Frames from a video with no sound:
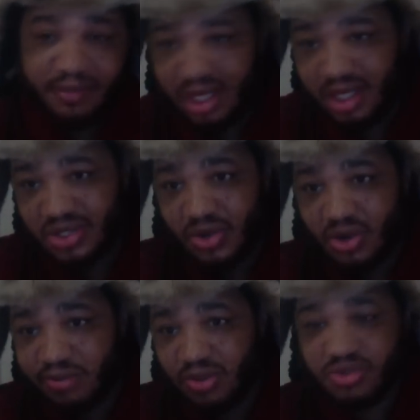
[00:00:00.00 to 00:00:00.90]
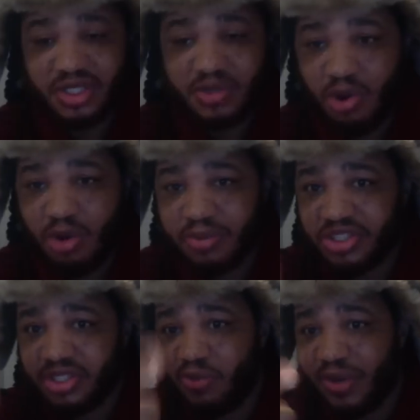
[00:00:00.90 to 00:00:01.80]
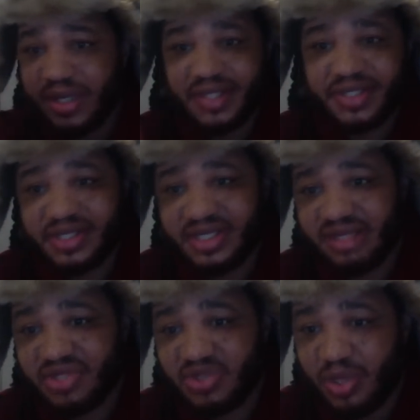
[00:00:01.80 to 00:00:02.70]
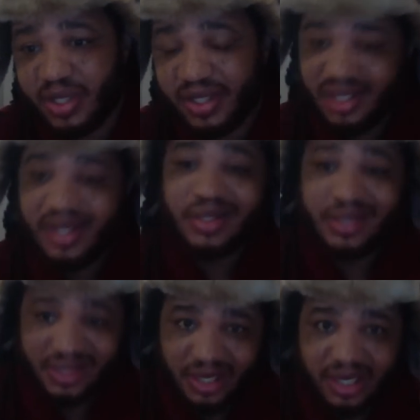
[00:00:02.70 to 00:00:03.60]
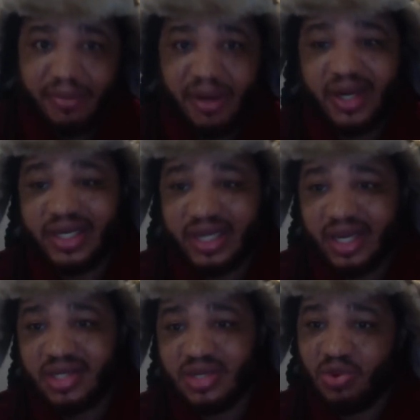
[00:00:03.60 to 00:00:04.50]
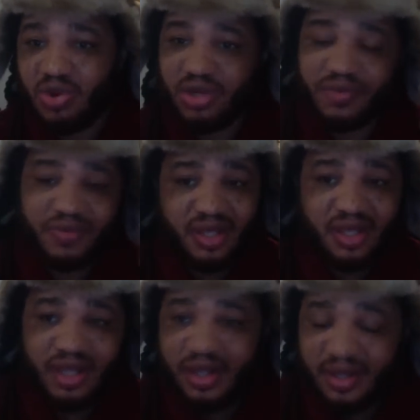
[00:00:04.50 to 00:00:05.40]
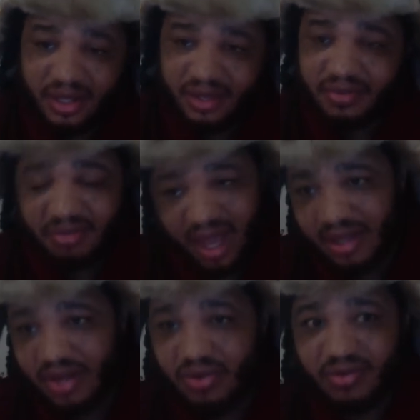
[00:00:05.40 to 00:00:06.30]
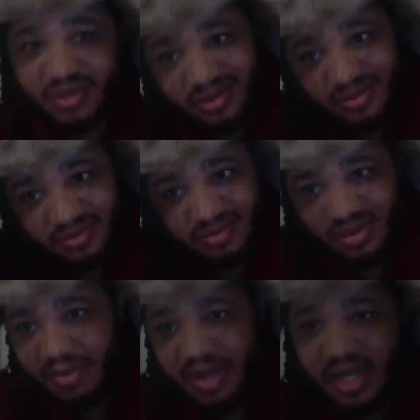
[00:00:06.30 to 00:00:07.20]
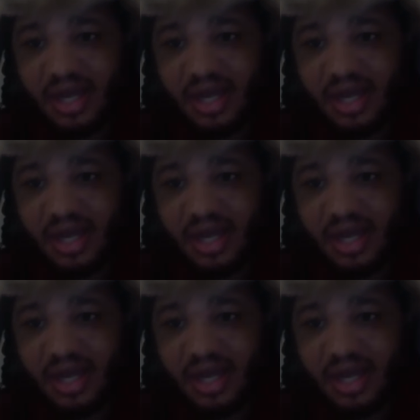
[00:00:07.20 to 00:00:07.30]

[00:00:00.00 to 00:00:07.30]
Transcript: Money talk bullshit walk. But it's your boy Next Gen 720. Let's think about it. Gears of War, Halo. Let me your